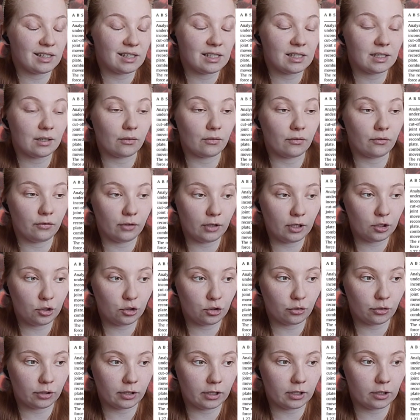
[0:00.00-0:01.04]

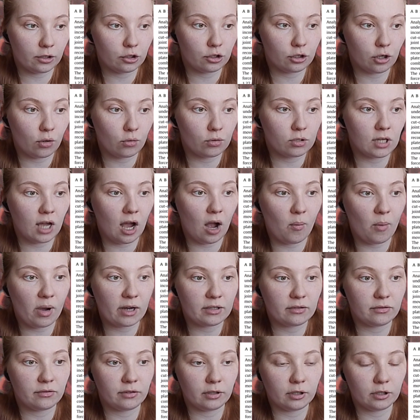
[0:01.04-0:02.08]
+1
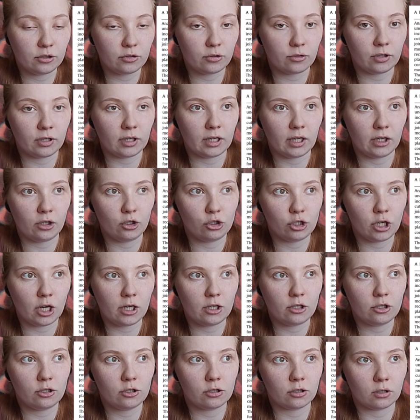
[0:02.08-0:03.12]
SD with
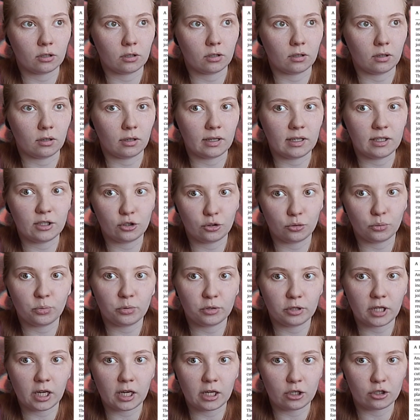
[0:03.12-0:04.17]
their 10-50
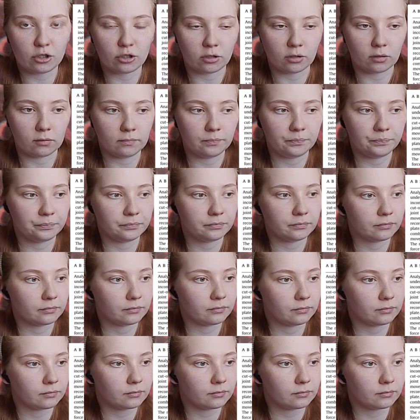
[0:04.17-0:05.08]
condition, only